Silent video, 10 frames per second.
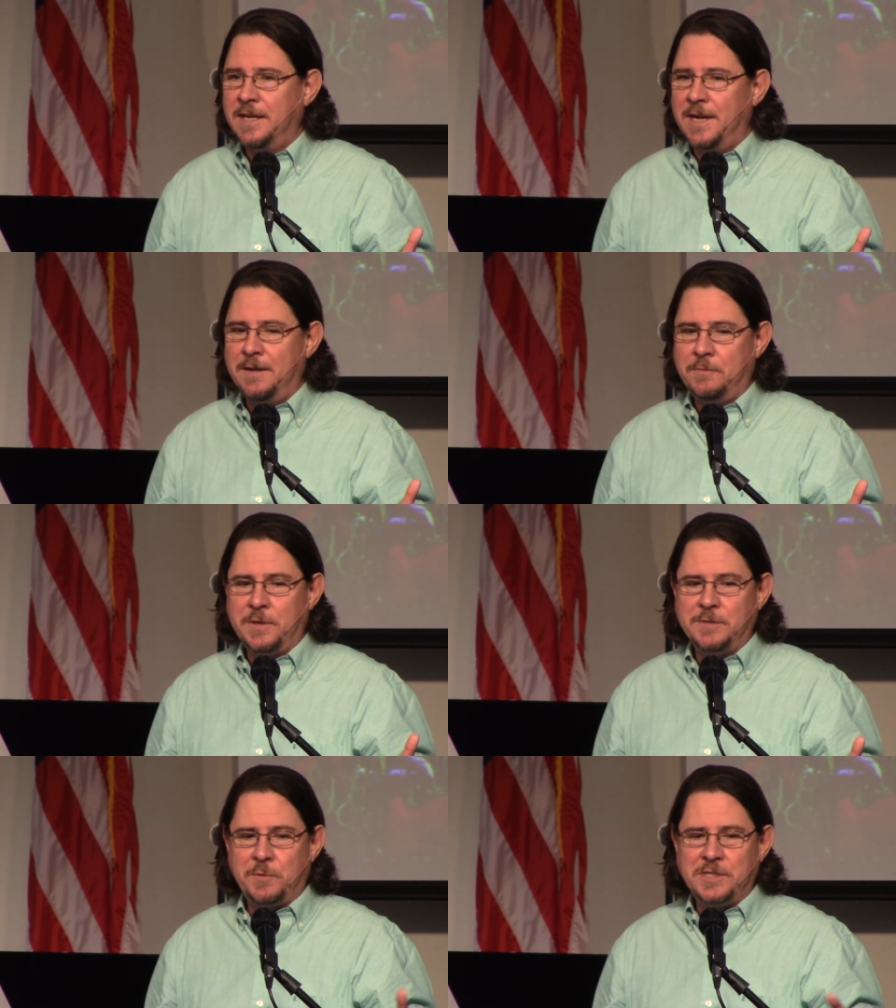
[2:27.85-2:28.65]
Uh,
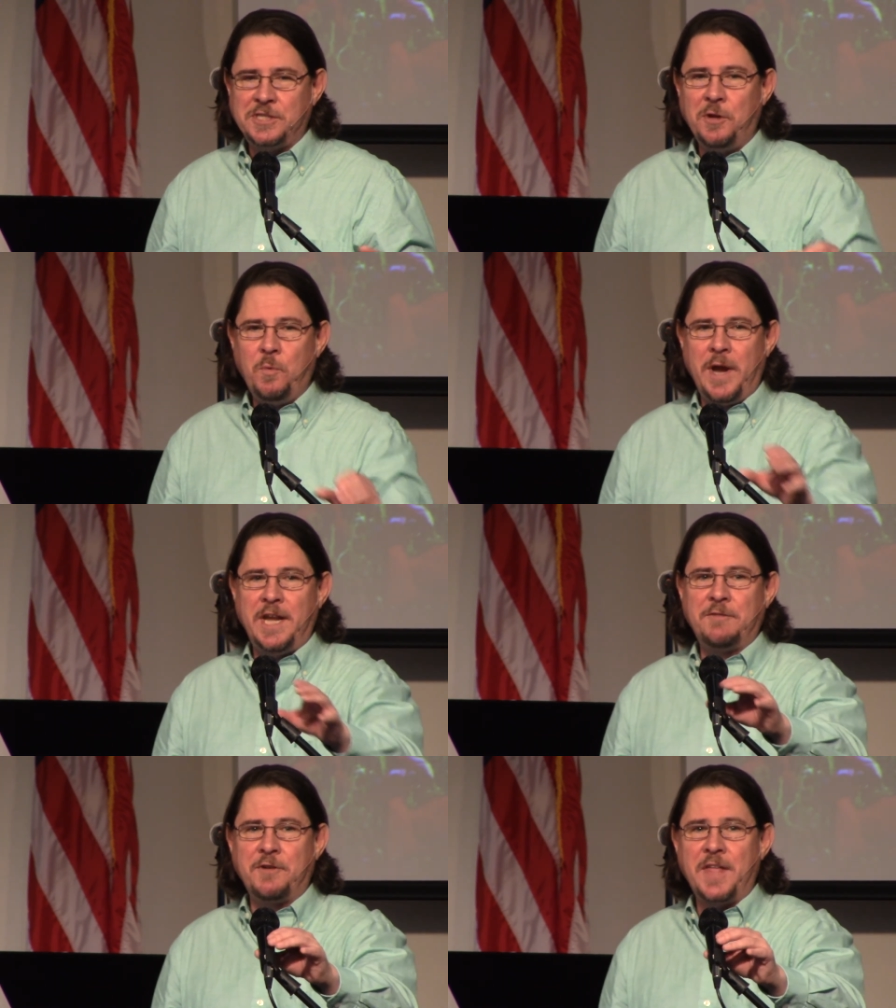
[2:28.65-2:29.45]
we're, we're, still
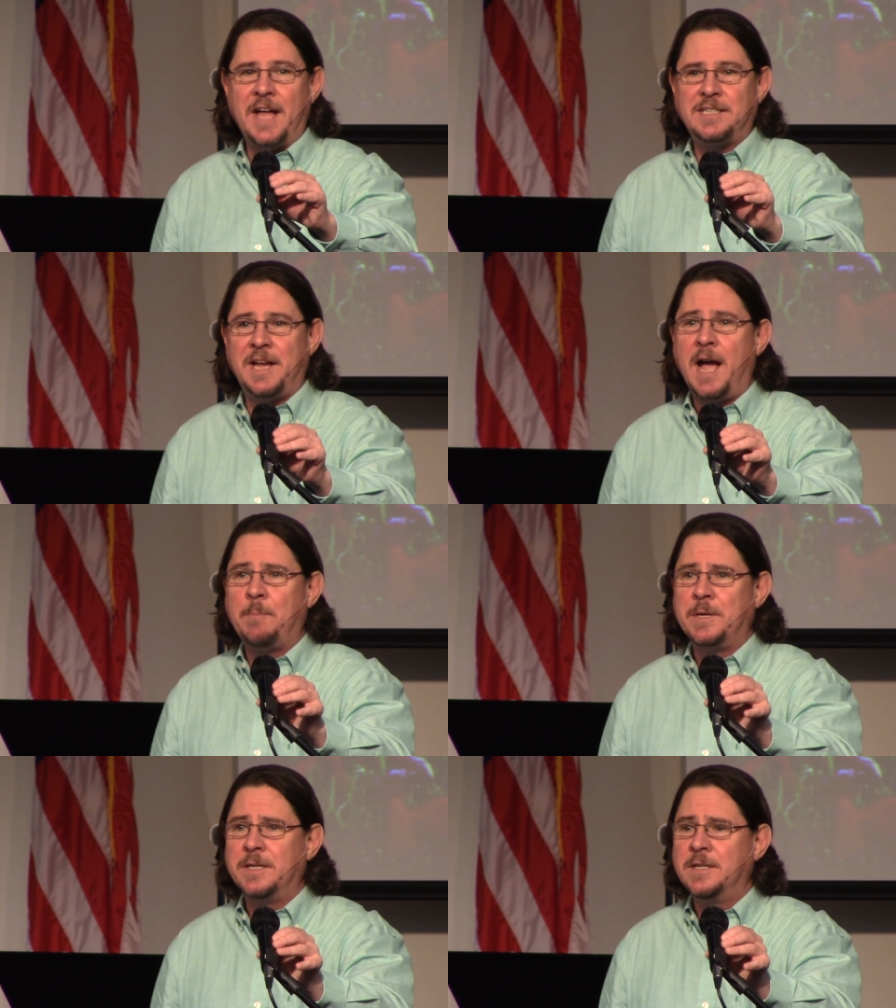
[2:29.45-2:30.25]
waiting for that to
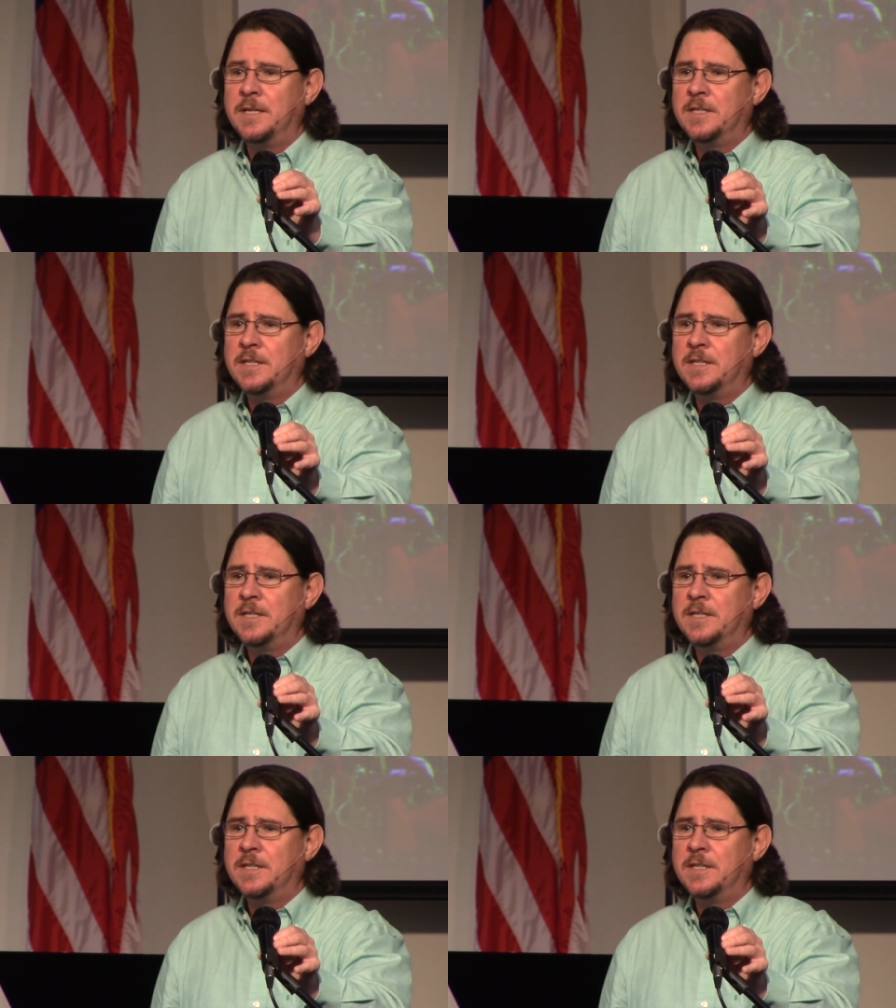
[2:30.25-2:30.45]
happen.